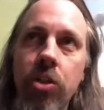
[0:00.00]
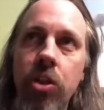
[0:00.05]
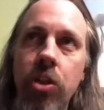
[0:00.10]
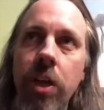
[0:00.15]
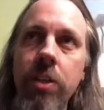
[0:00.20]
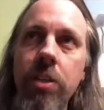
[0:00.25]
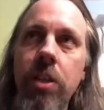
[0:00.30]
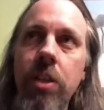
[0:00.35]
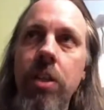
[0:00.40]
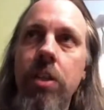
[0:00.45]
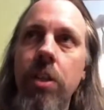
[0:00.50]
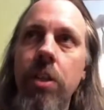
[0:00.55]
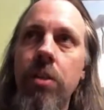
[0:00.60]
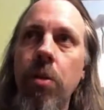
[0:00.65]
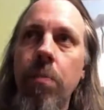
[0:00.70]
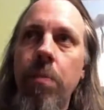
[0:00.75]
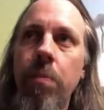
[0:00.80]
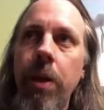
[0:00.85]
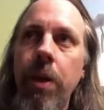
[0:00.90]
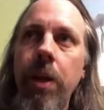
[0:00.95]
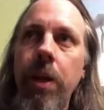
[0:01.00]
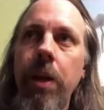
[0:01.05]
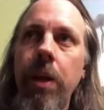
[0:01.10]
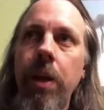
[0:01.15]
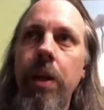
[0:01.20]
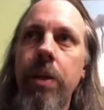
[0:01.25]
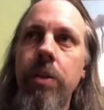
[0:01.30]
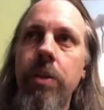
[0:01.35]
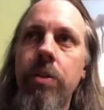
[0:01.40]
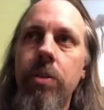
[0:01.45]
just the
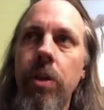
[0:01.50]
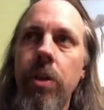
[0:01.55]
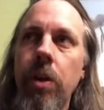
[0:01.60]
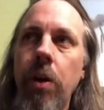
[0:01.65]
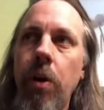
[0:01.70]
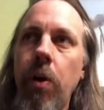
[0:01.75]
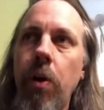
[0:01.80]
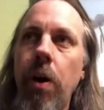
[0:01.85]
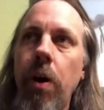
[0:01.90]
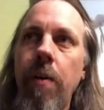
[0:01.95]
disobedience, you know,